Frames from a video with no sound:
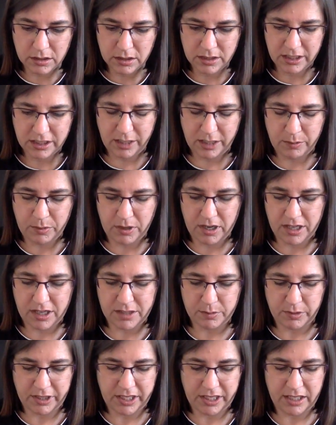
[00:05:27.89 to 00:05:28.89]
He paused,
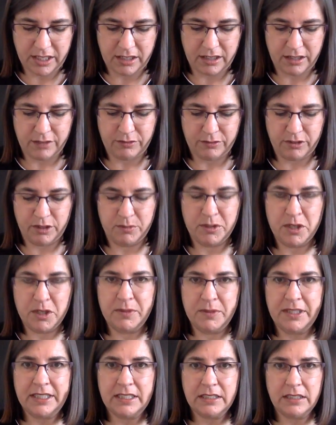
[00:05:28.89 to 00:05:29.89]
blinking hard for a
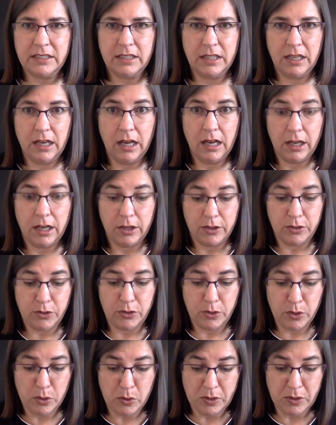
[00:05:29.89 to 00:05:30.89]
moment.
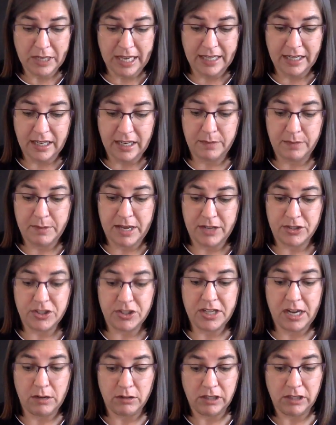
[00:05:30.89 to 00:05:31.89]
You cannot imagine
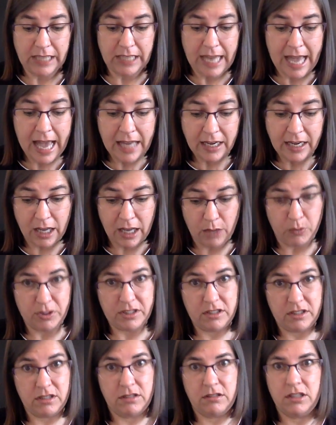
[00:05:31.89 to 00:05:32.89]
how glad I was
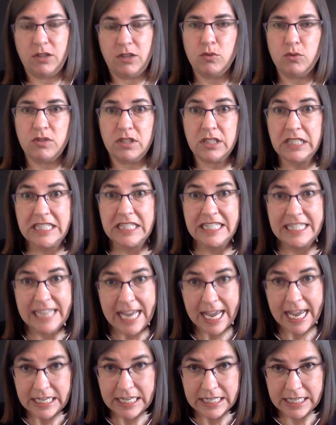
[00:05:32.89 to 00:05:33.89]
to see you
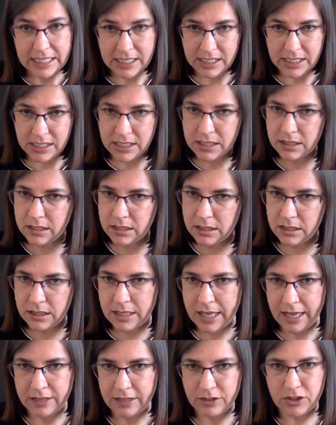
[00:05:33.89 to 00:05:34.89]
standing in
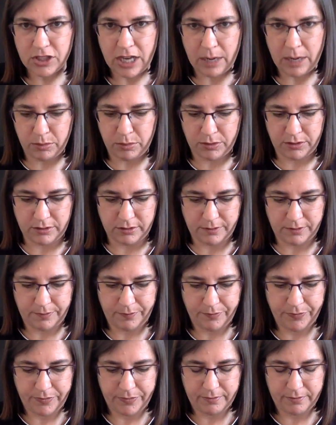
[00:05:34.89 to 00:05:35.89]
that chapel.
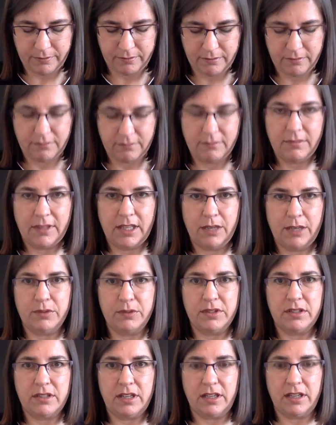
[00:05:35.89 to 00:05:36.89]
I was
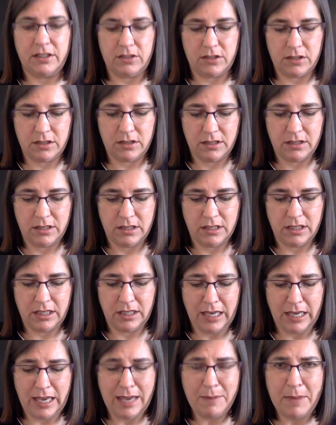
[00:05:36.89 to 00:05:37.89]
touched.
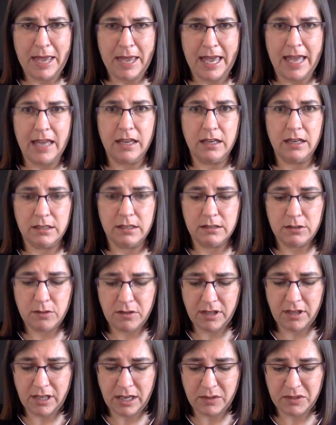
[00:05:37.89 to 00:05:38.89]
Hey, man, do you
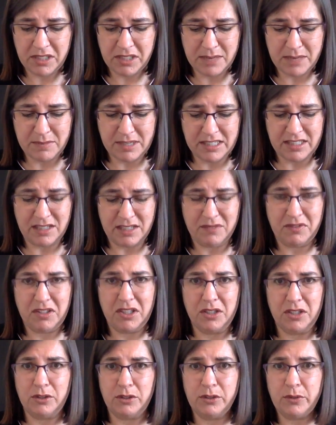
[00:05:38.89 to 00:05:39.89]
think I would get myself
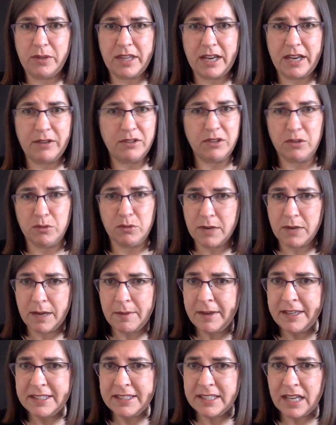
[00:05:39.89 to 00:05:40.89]
killed without you by
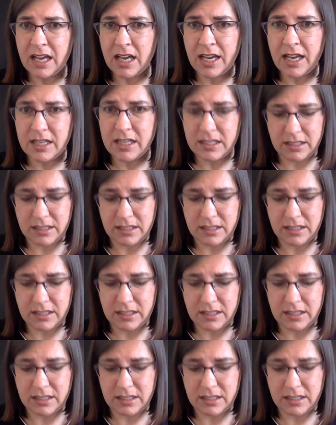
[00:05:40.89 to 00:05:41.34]
my side?